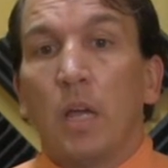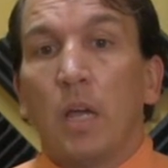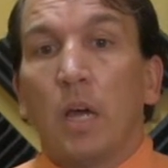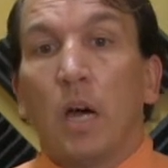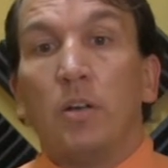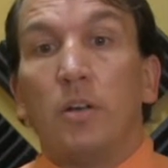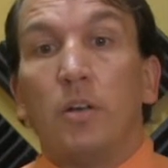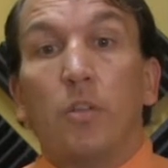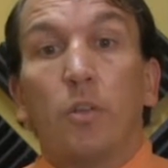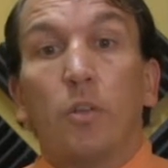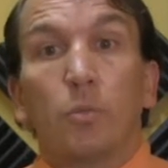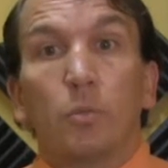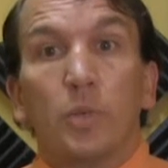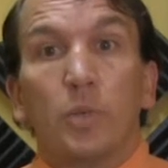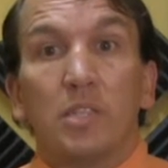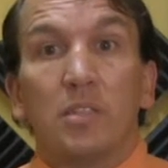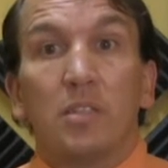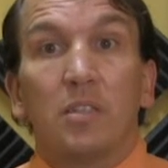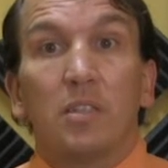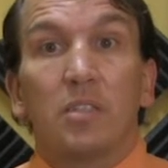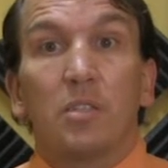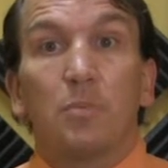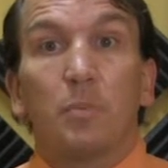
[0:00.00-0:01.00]
Another
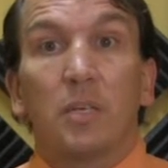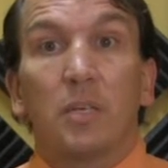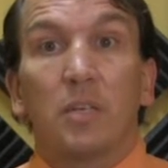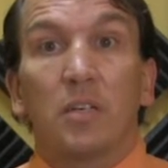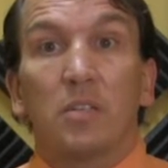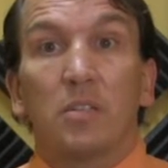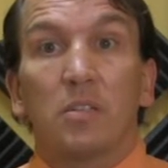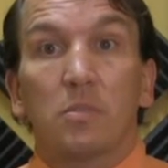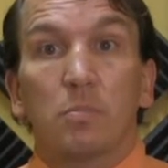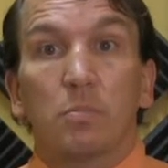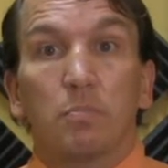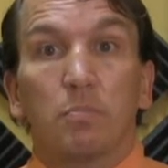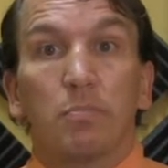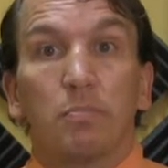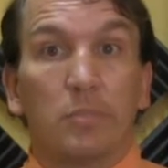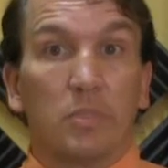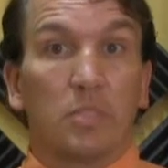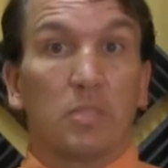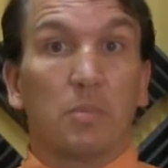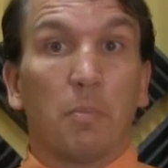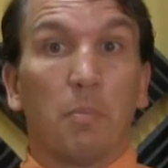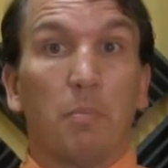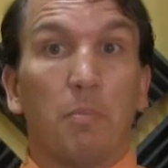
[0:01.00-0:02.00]
reason is because
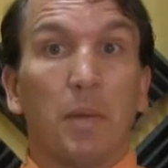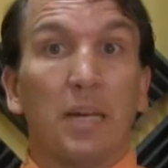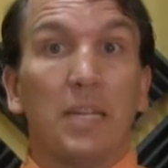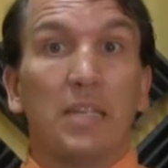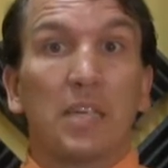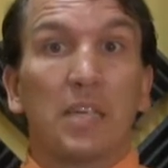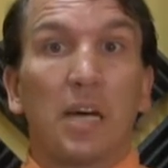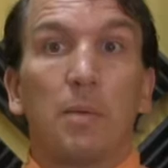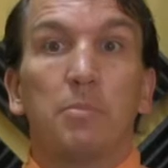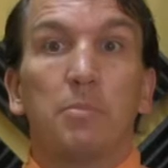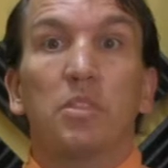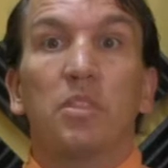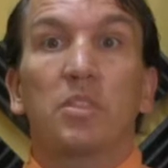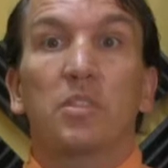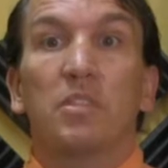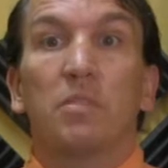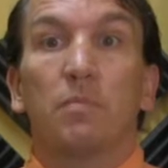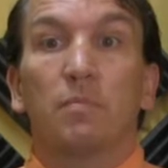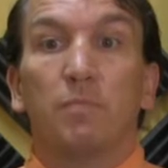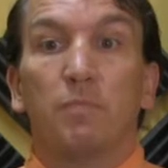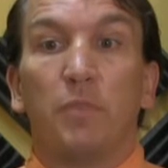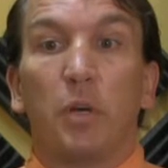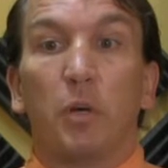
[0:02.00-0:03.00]
many times it's
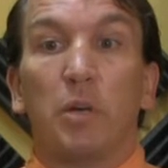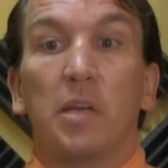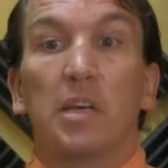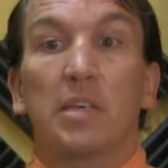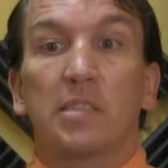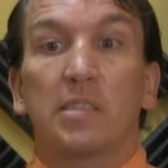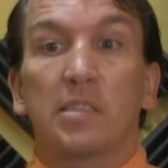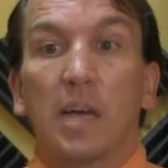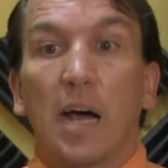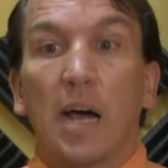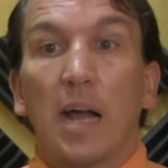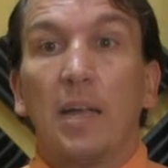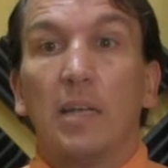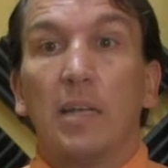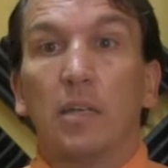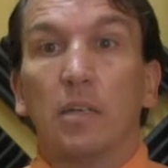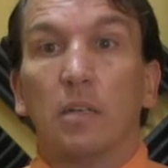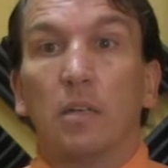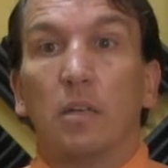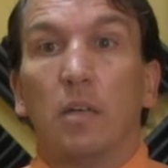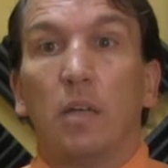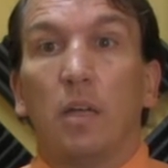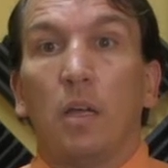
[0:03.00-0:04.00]
very
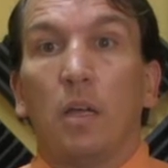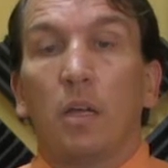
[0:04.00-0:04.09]
exciting.